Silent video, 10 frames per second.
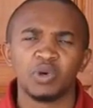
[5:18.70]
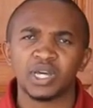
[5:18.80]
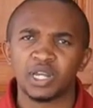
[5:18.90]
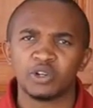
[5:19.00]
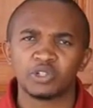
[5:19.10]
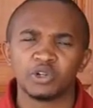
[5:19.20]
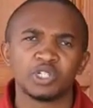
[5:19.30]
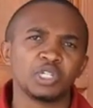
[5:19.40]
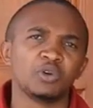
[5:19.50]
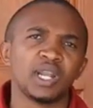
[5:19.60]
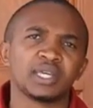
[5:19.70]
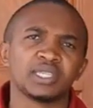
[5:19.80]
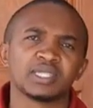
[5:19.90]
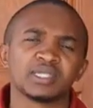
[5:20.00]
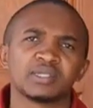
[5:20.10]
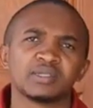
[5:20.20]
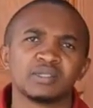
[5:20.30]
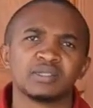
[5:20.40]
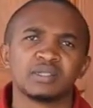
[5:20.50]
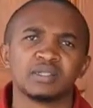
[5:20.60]
We cannot continue like this.
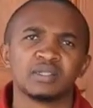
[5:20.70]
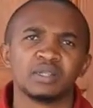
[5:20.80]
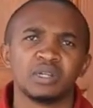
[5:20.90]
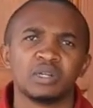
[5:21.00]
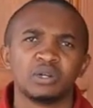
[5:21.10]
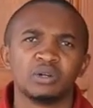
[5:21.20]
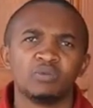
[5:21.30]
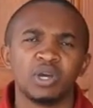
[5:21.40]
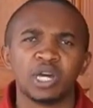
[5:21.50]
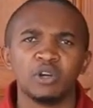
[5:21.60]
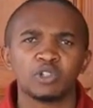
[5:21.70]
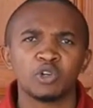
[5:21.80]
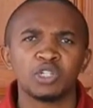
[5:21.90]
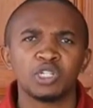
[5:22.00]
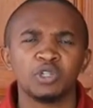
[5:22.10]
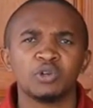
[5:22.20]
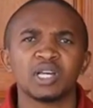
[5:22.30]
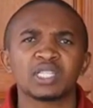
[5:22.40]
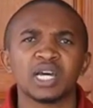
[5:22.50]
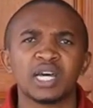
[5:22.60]
We cannot
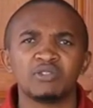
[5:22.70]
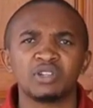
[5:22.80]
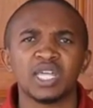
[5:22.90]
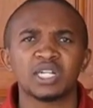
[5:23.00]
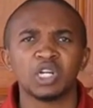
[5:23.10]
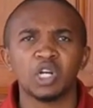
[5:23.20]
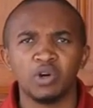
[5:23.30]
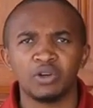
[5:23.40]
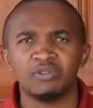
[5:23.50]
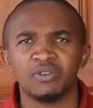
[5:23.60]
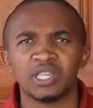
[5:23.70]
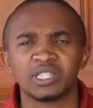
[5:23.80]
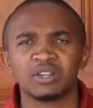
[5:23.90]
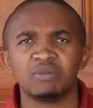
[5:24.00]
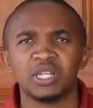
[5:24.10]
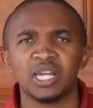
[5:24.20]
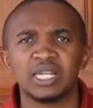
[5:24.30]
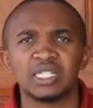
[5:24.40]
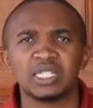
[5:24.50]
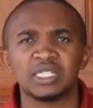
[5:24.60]
continue as a country that glorifies
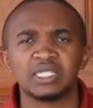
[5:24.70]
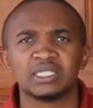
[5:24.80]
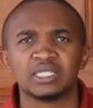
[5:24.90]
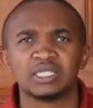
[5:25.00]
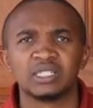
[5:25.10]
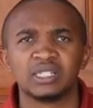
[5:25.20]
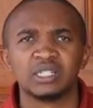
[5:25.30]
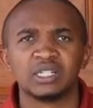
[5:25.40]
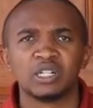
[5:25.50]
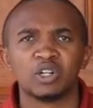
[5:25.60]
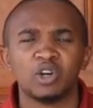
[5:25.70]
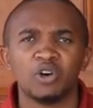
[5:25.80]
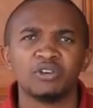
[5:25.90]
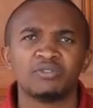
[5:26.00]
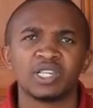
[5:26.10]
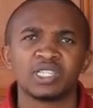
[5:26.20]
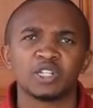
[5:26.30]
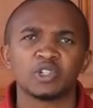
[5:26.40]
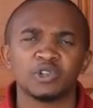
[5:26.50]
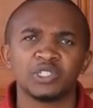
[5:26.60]
criminality, glorifies
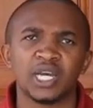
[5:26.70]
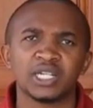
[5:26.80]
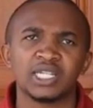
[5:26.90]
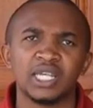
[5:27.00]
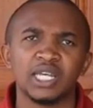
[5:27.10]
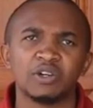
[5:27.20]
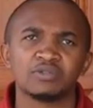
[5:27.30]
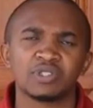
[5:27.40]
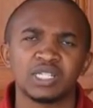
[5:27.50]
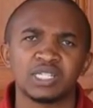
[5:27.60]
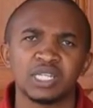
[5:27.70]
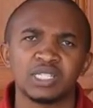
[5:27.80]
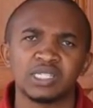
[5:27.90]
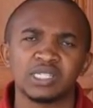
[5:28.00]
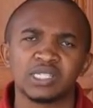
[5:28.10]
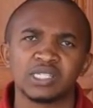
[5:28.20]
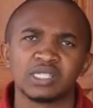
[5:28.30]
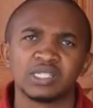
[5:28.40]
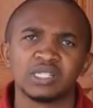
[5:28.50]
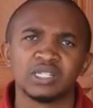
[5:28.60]
the torture and killing of citizens,
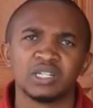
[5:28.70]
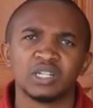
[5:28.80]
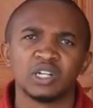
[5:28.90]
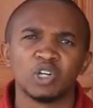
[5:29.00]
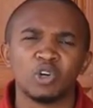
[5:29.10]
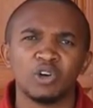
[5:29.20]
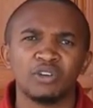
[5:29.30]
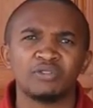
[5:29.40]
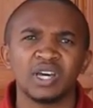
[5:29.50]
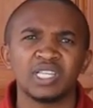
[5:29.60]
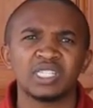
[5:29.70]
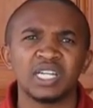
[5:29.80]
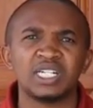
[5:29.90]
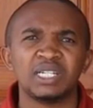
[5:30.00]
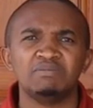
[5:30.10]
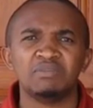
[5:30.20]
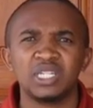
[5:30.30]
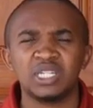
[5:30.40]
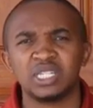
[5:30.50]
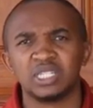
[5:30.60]
glorifies the
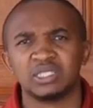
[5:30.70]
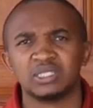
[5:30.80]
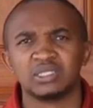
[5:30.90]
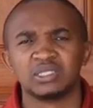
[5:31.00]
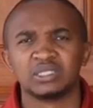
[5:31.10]
demeaning